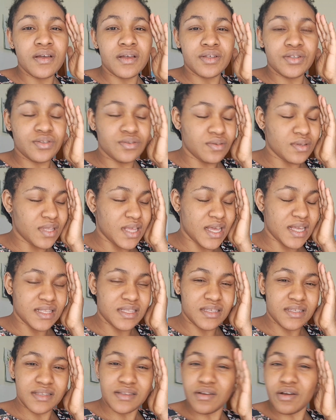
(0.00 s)
so that
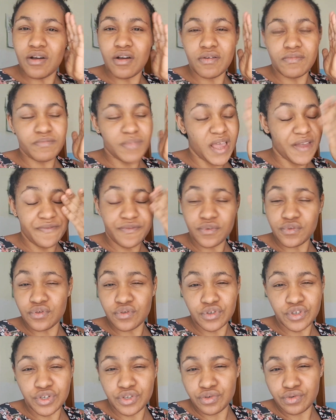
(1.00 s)
my
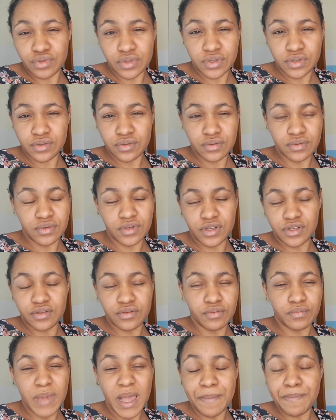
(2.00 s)
photo shoot, you
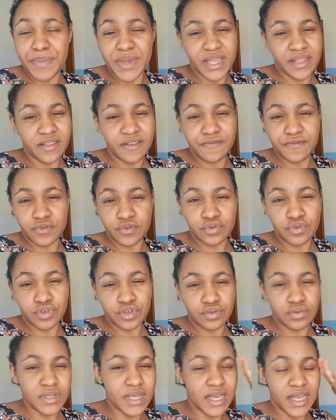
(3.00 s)
know, my birthday photo
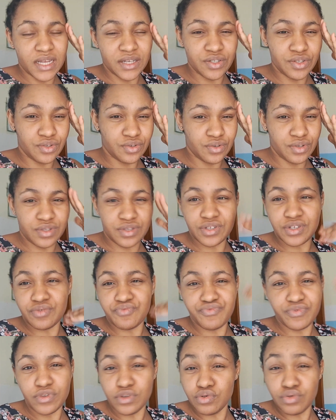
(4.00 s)
shoot, I can just
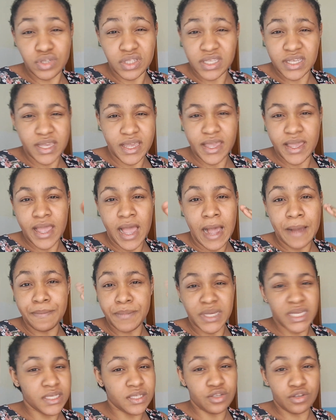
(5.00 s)
lose the hair and
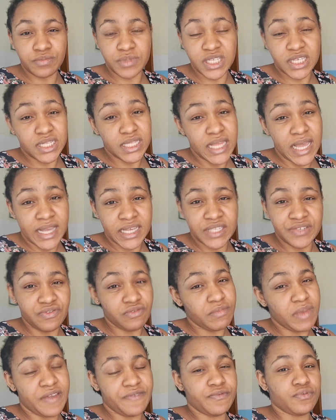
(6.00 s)
make something nice for
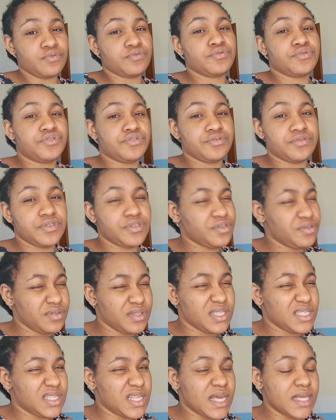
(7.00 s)
my photo shoot, you
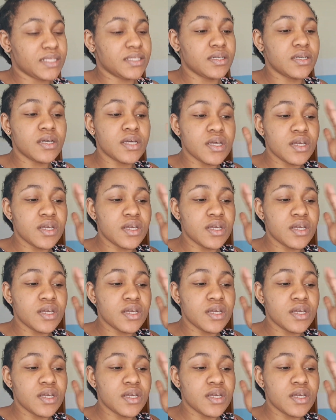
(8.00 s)
understand?